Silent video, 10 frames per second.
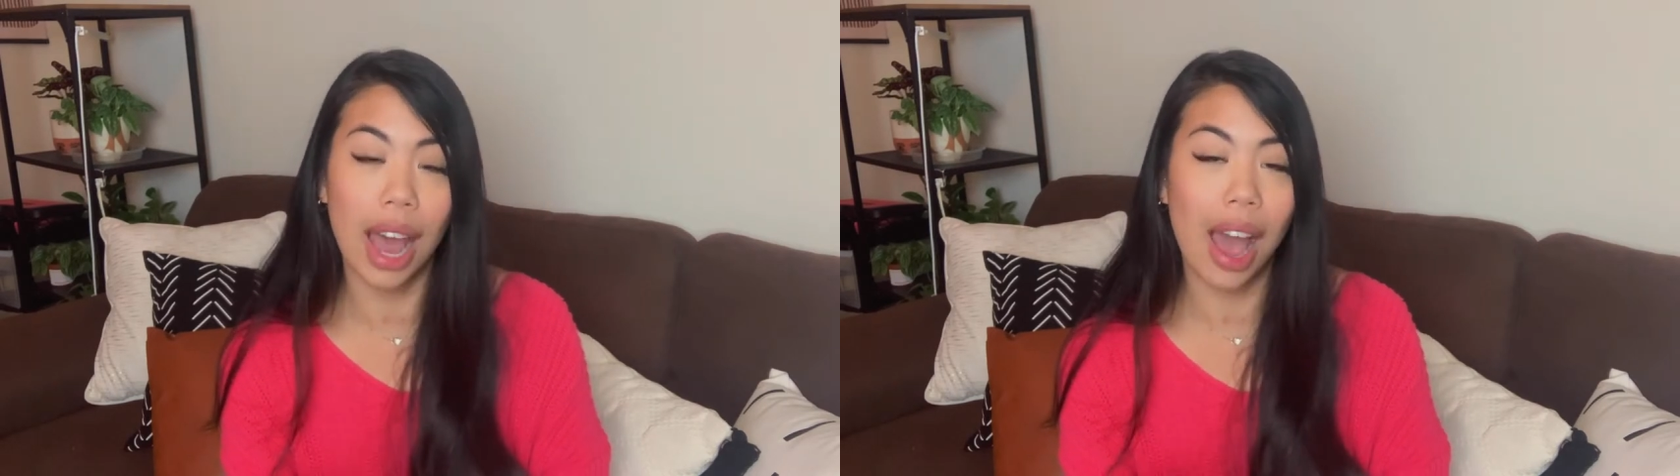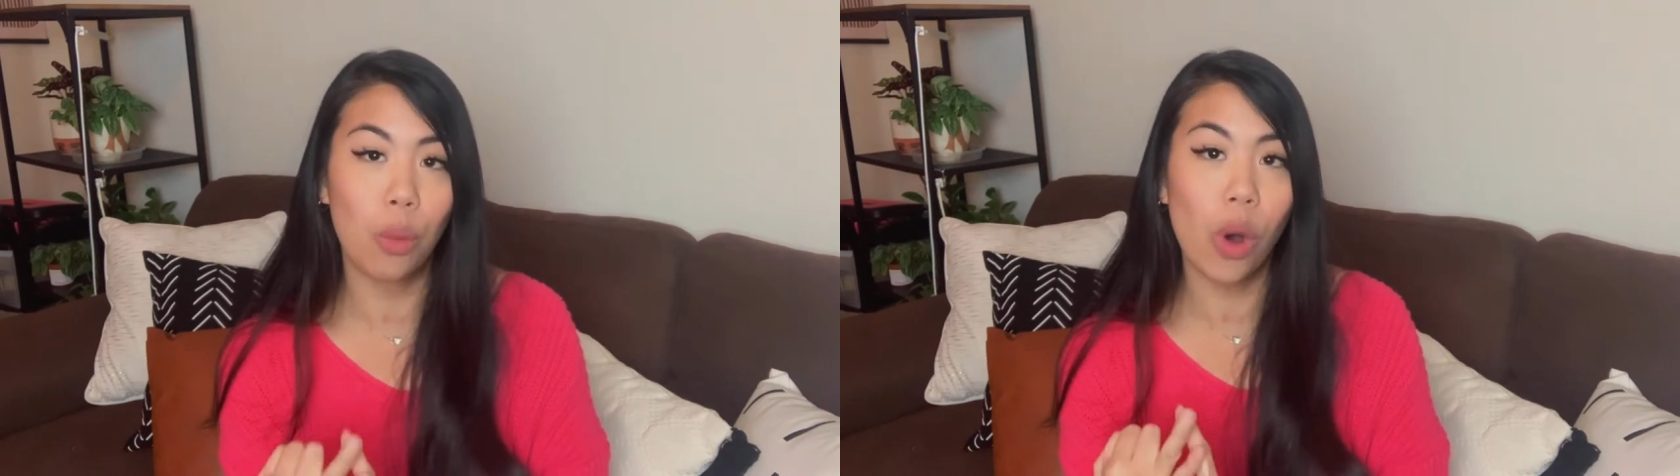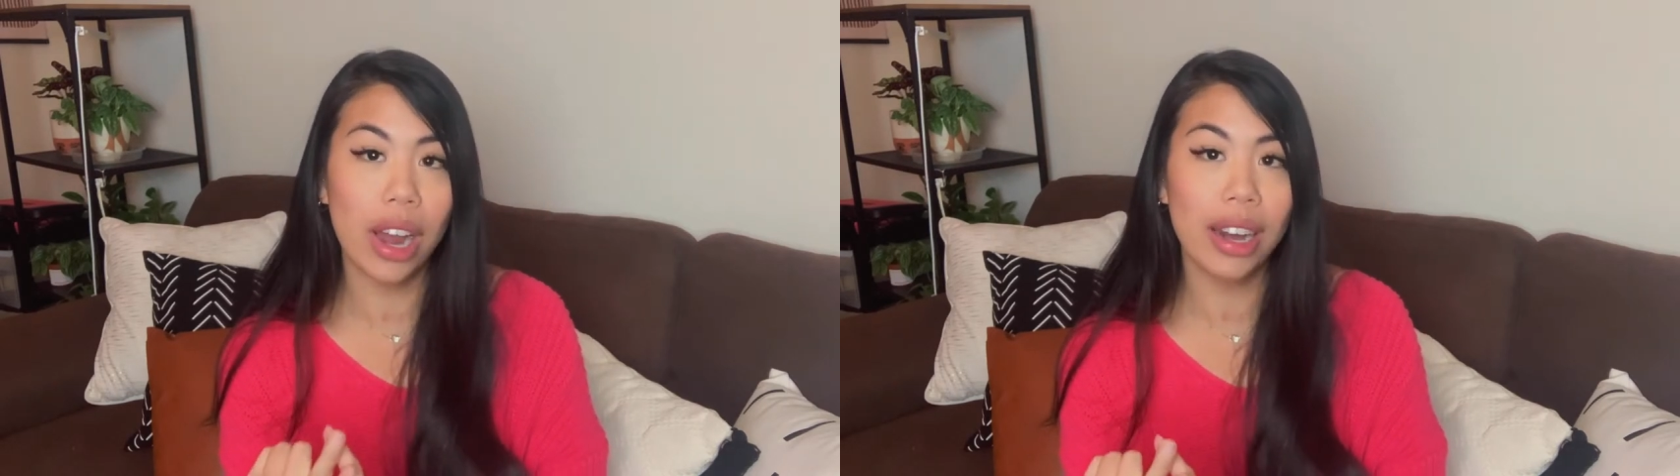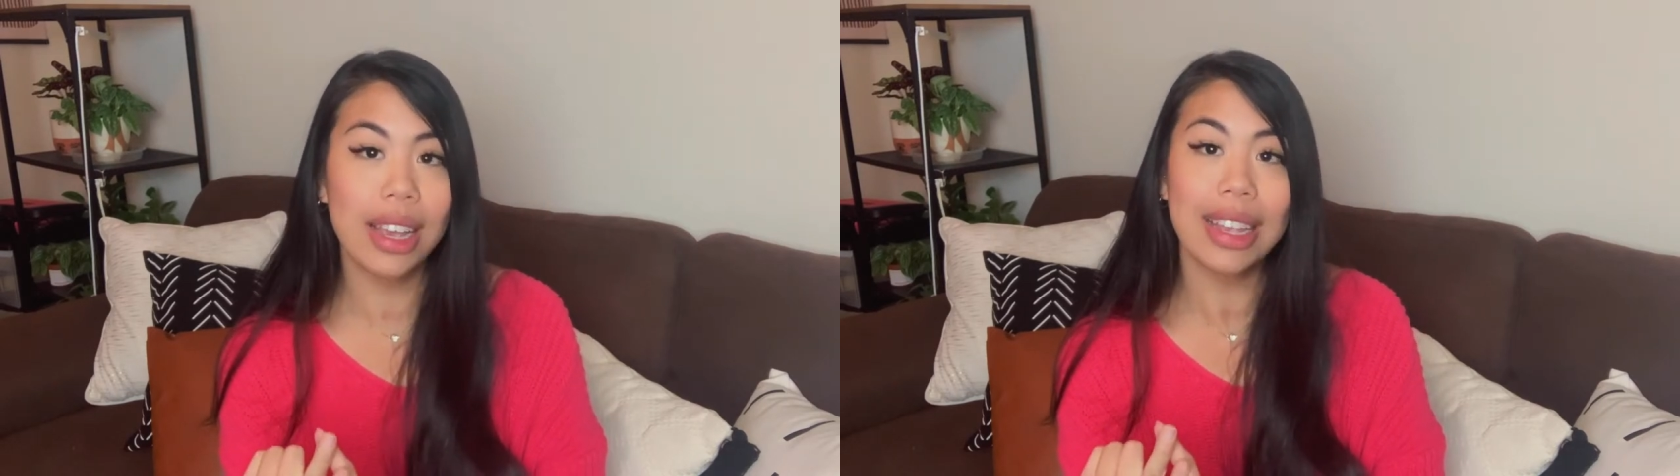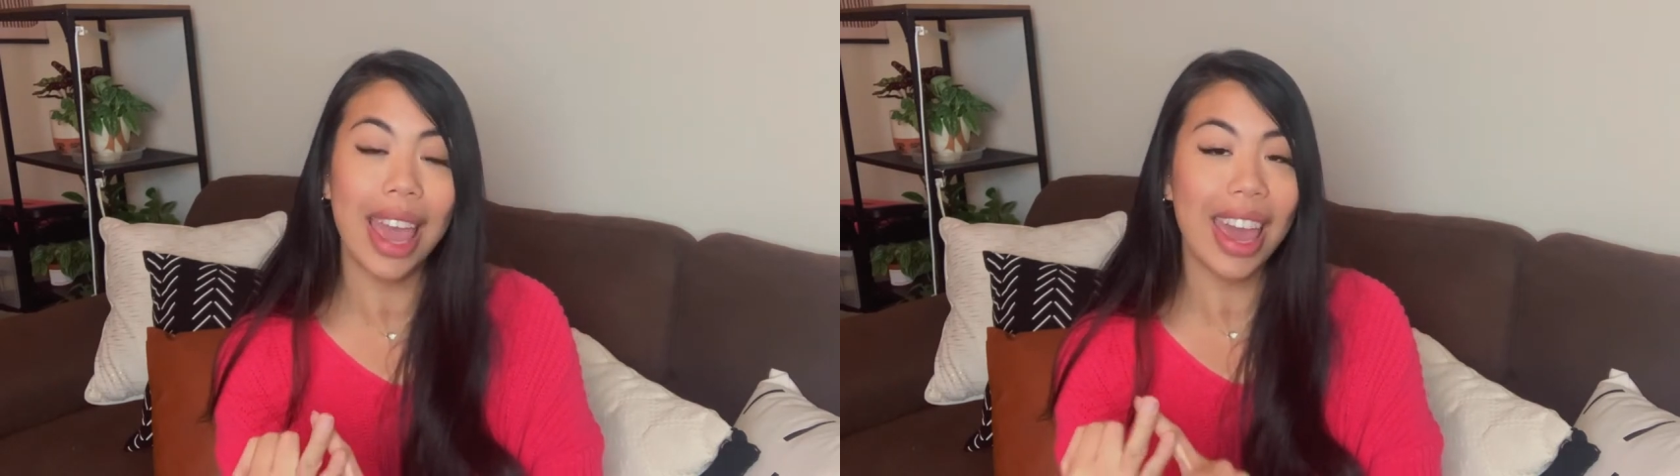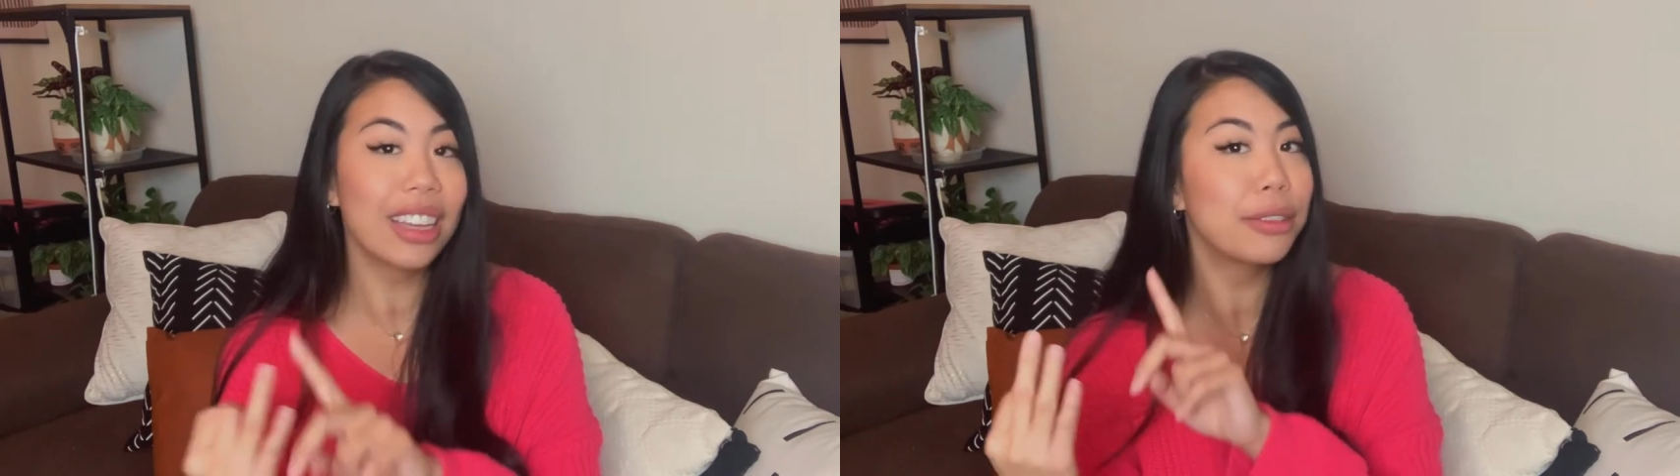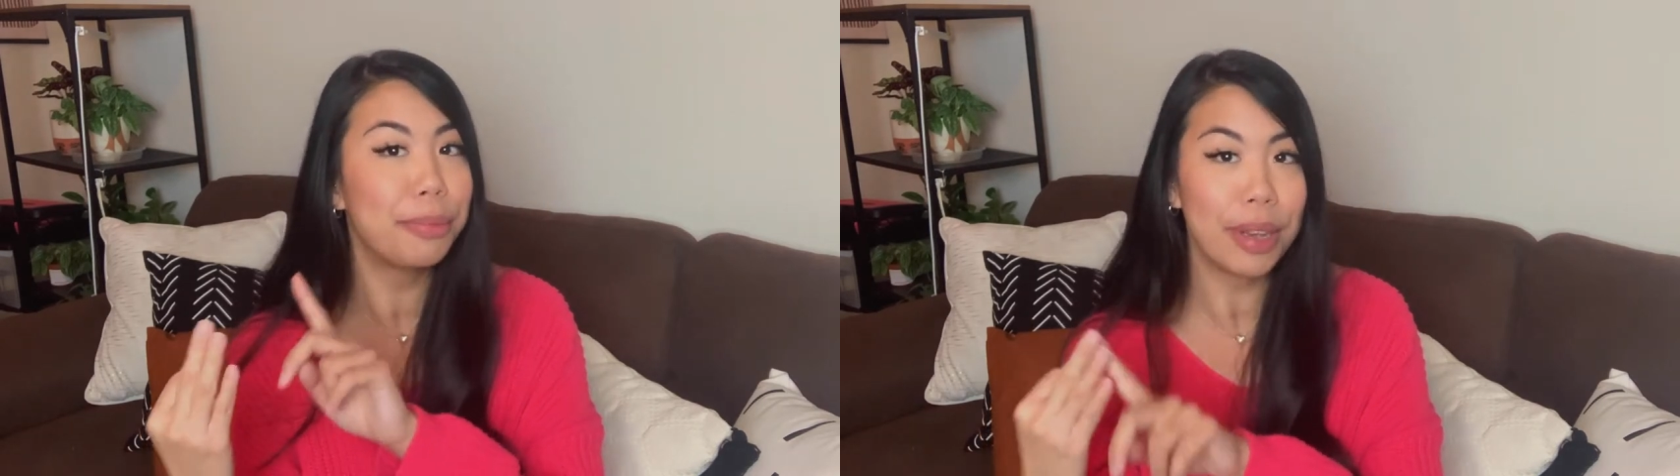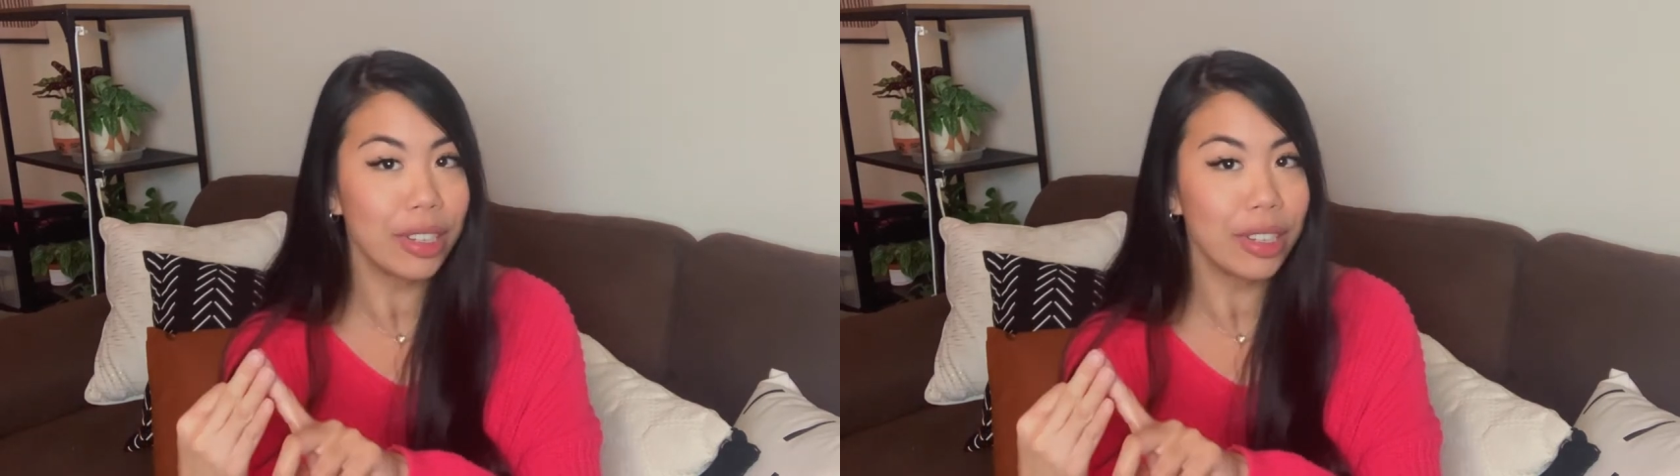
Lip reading: that I wanted and